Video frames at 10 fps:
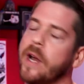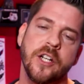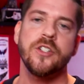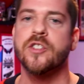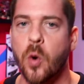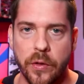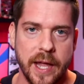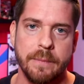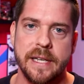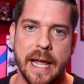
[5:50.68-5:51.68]
Rangers score
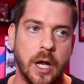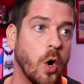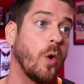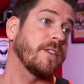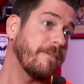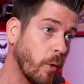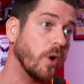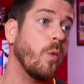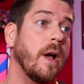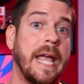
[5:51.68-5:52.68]
the empty net goal. It's a
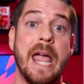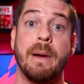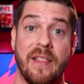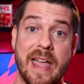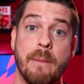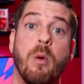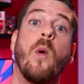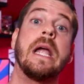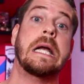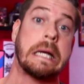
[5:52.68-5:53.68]
4-1 game, and at that
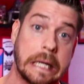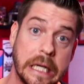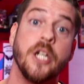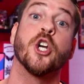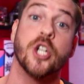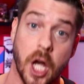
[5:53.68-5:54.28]
point, you're